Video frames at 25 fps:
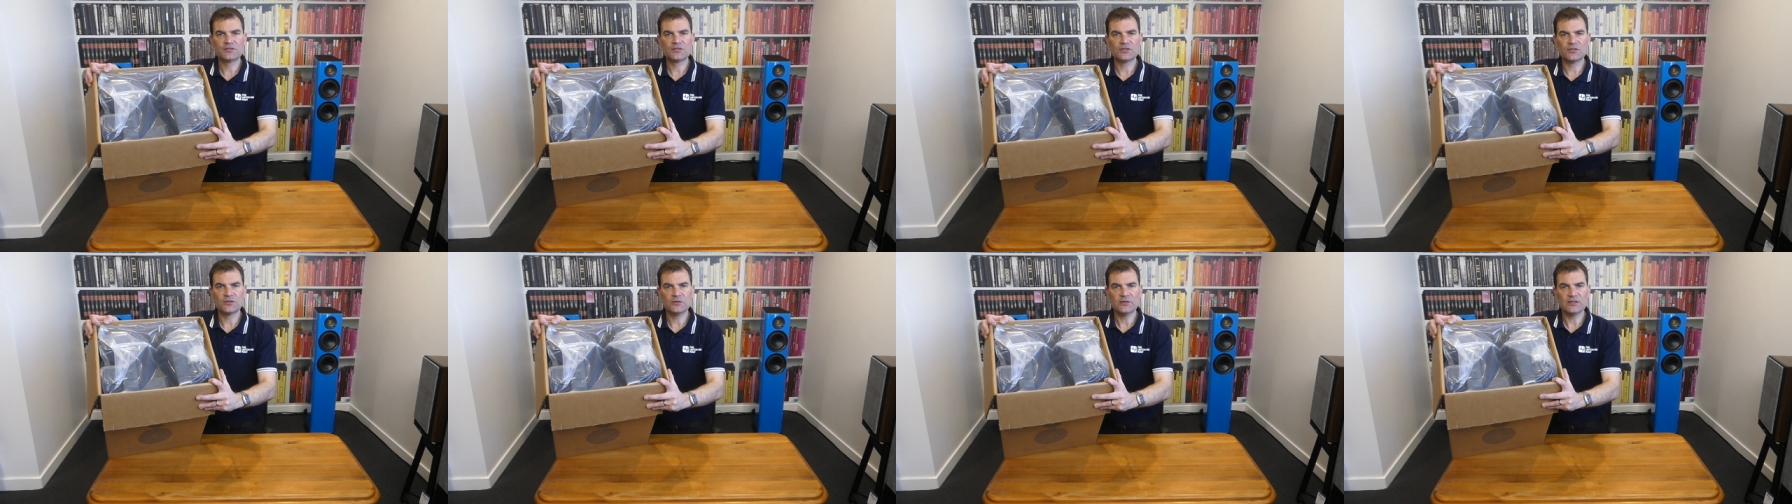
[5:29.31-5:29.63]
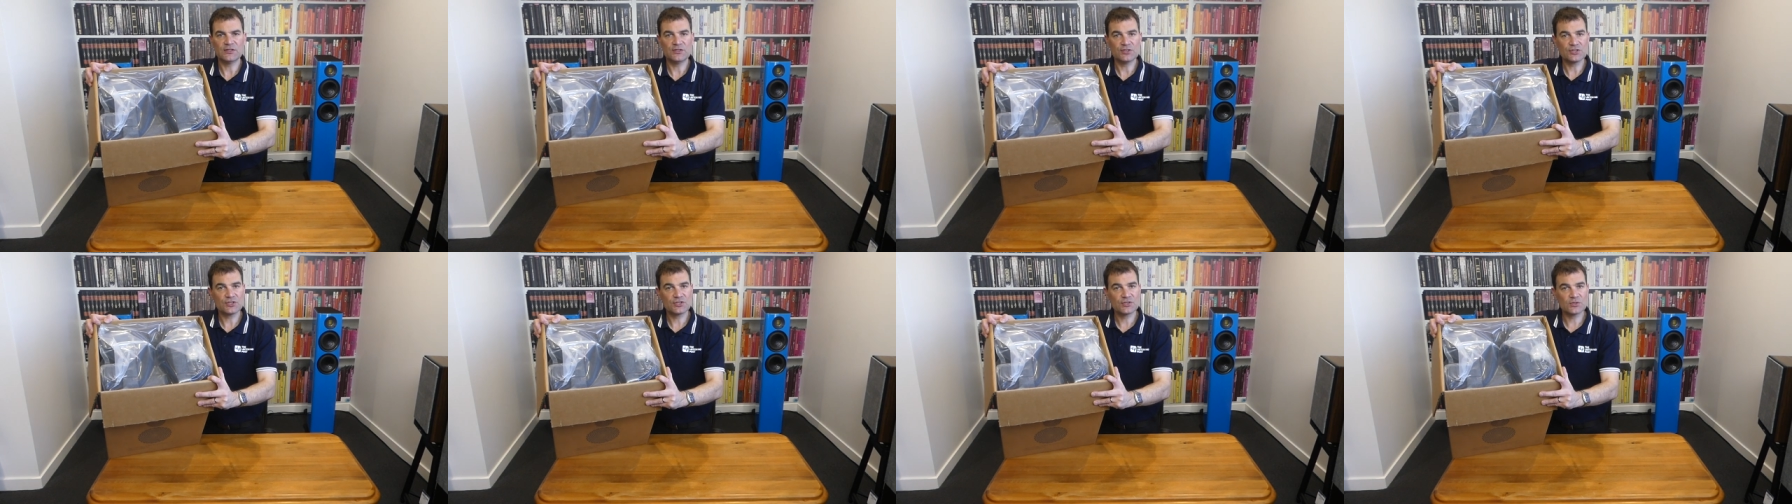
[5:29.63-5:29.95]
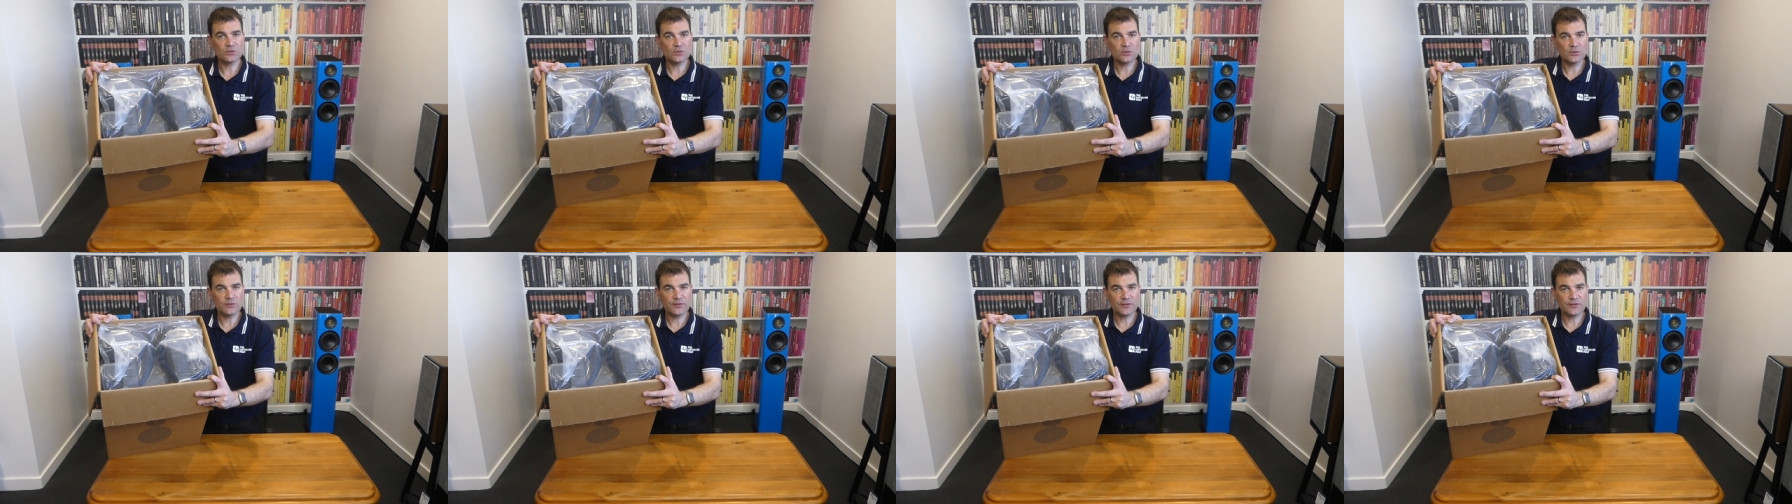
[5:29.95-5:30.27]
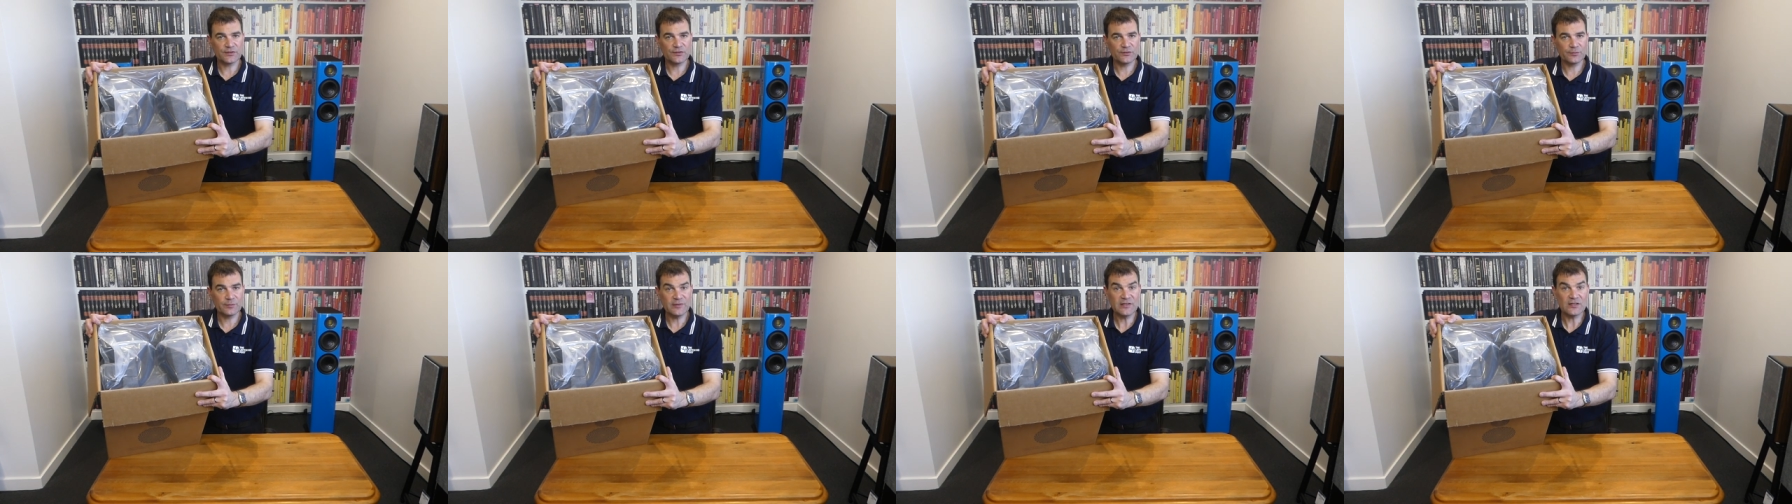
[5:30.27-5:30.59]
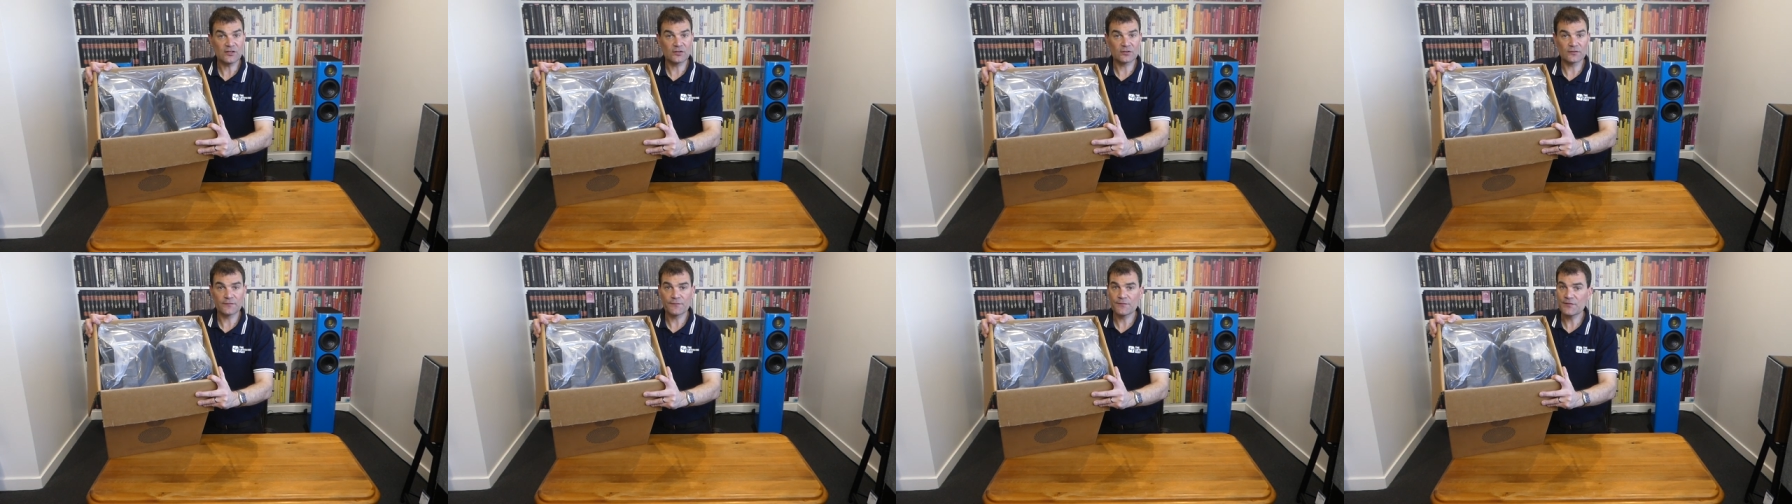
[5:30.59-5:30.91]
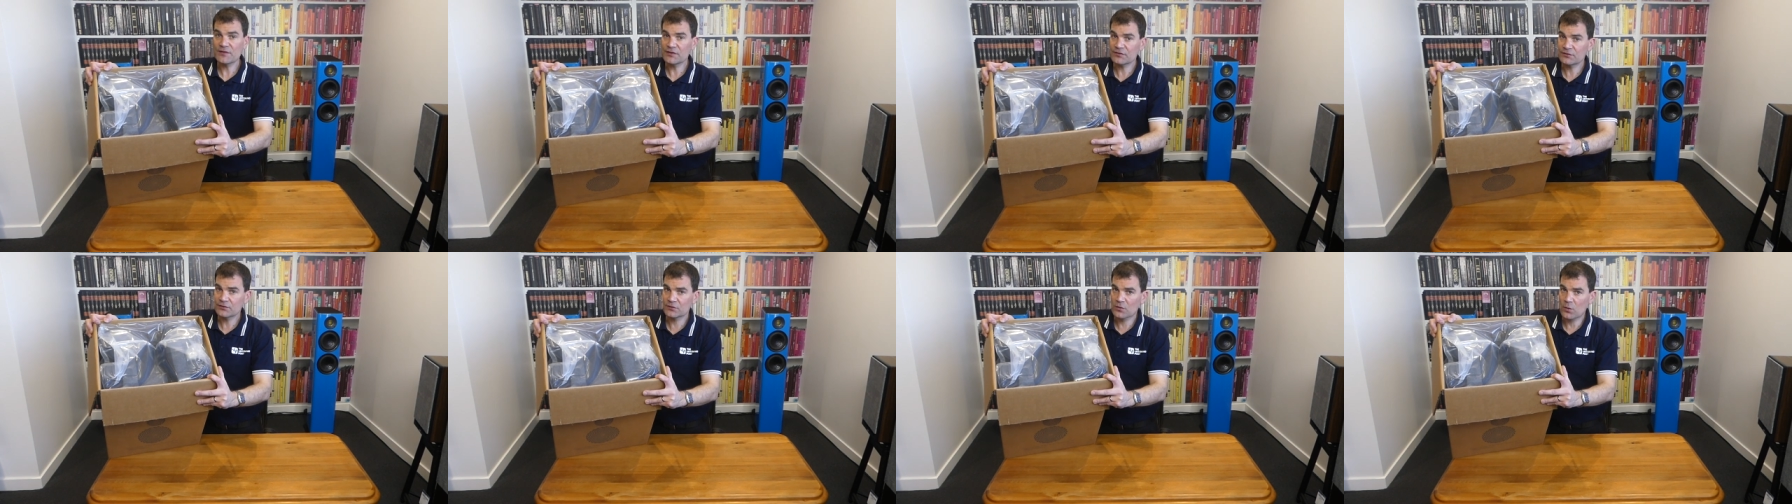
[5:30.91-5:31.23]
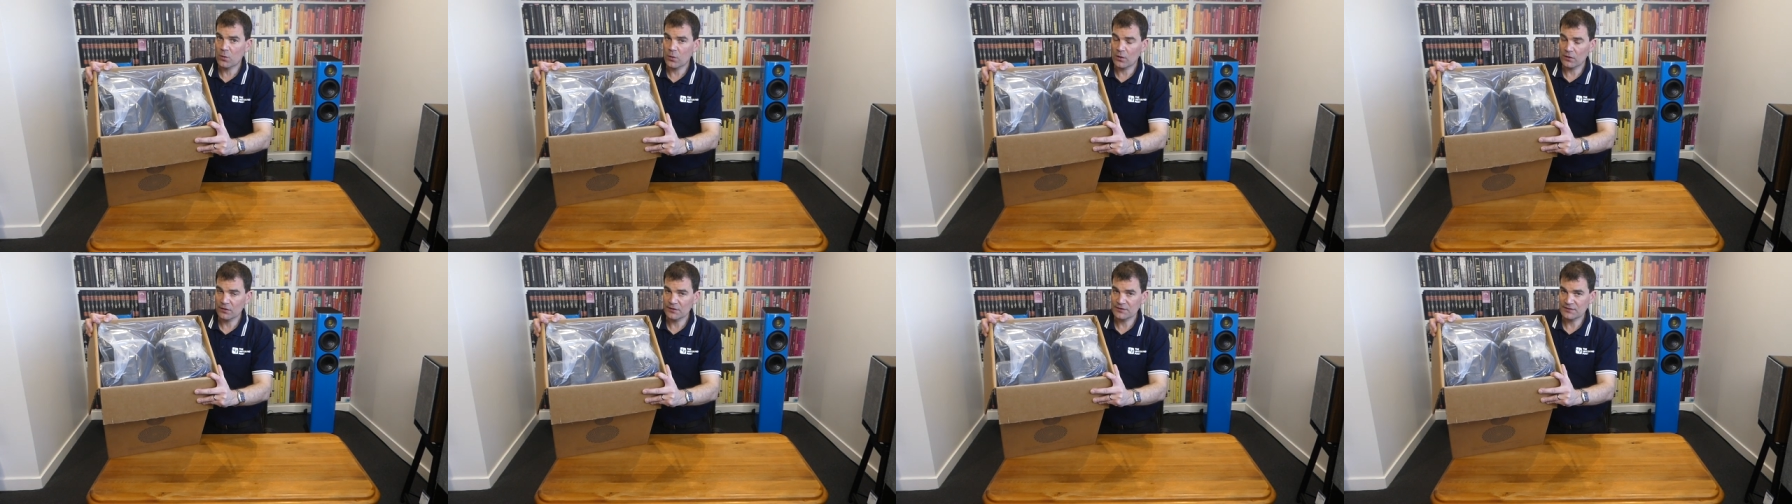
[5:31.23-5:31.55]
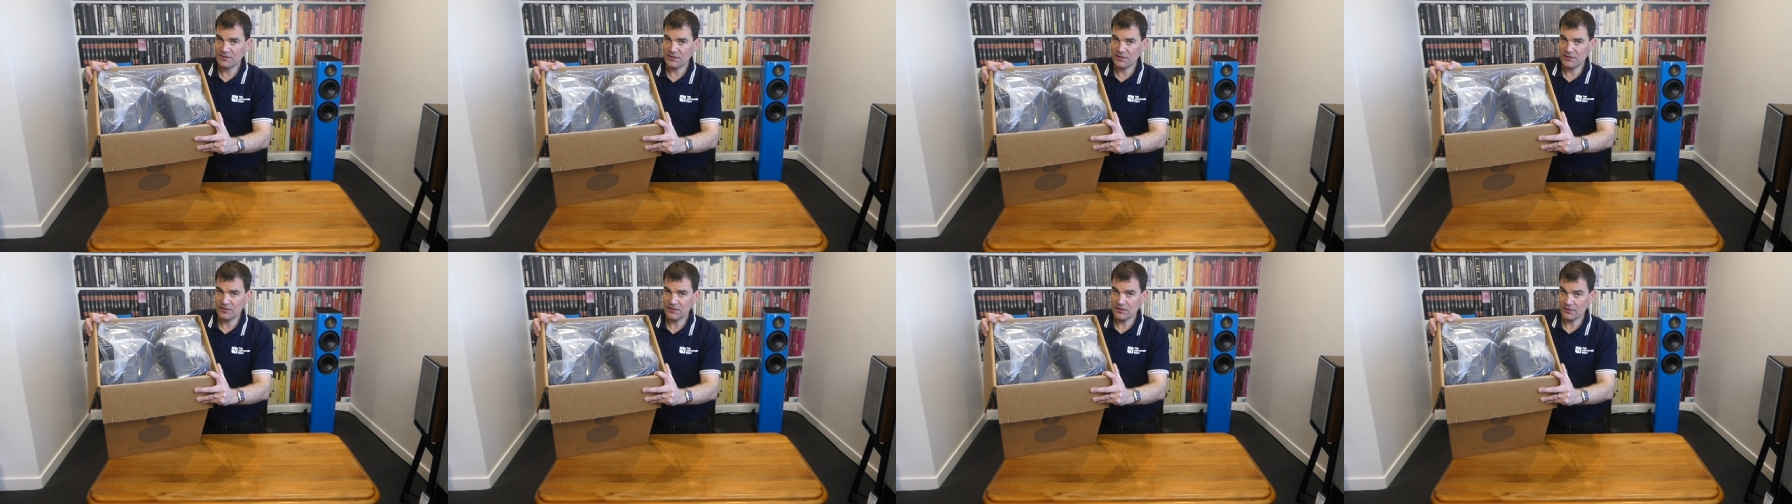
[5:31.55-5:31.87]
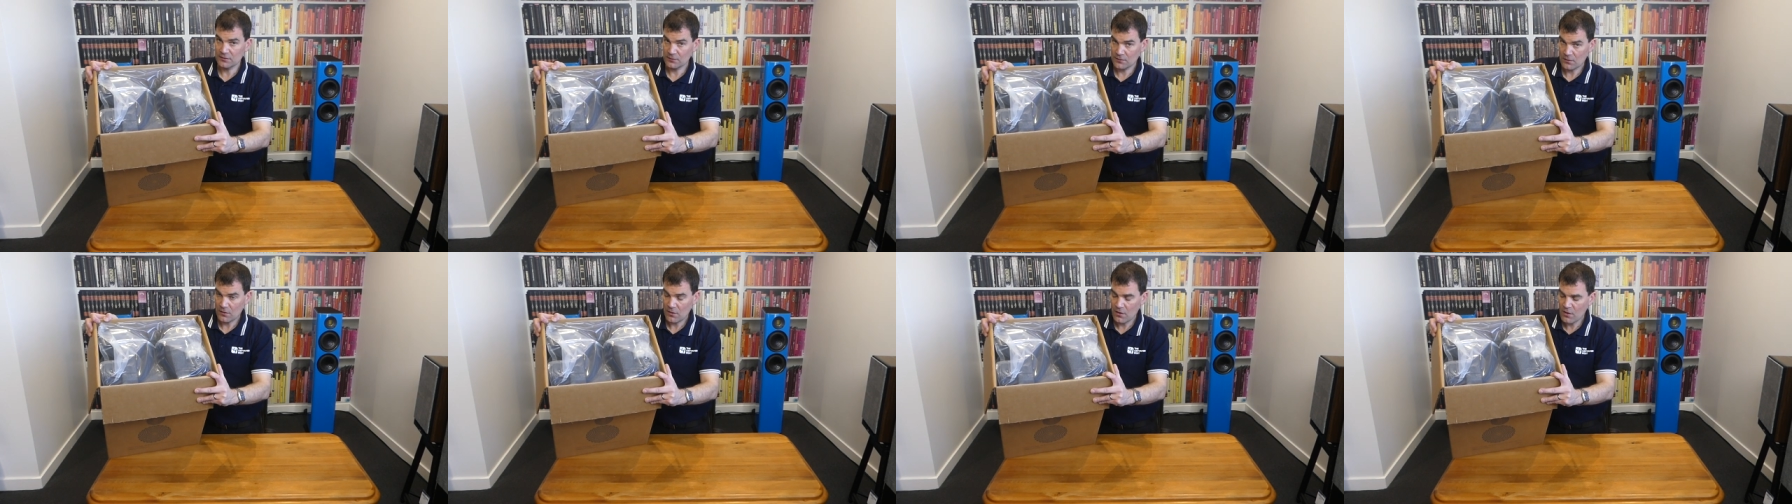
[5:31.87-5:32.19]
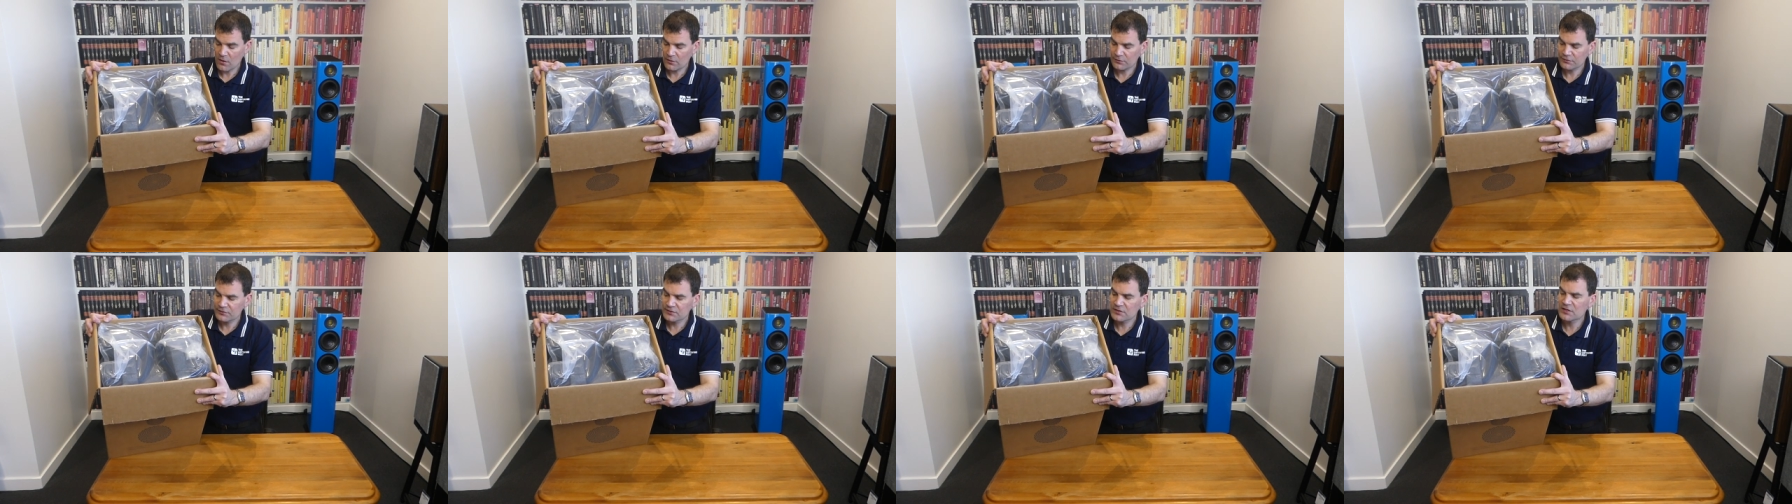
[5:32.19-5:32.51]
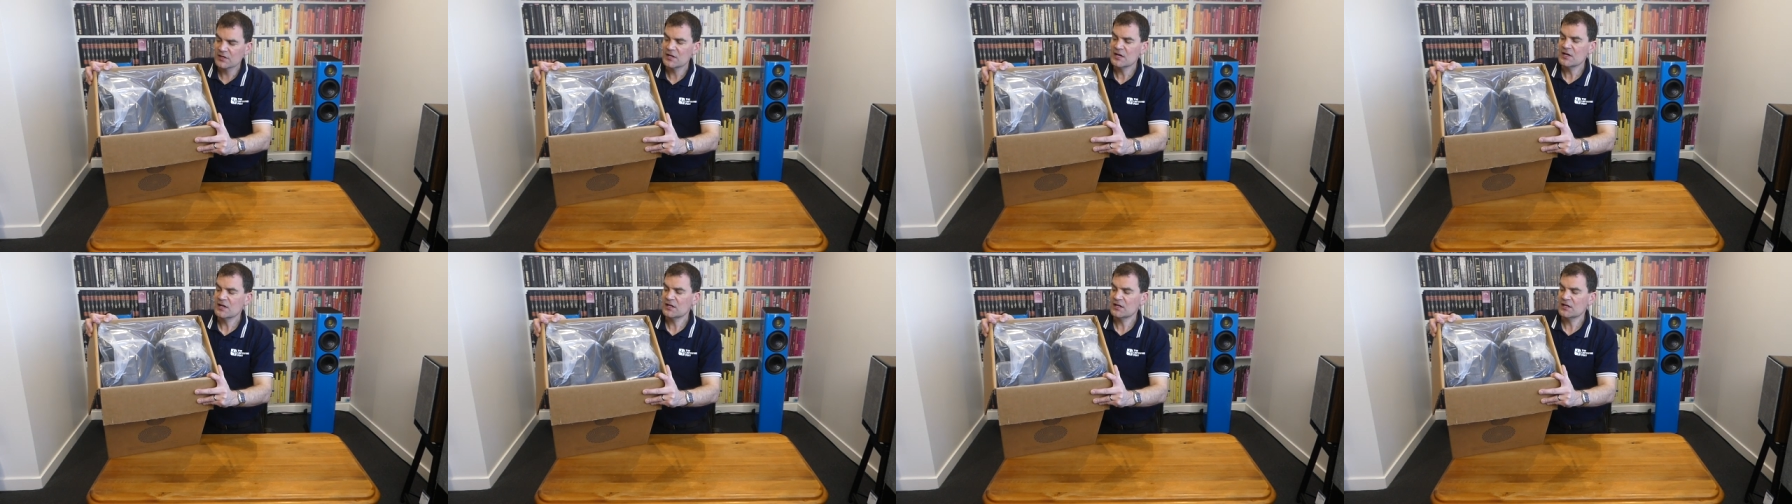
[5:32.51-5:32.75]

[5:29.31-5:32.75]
to ensure that a speaker of this quality and cost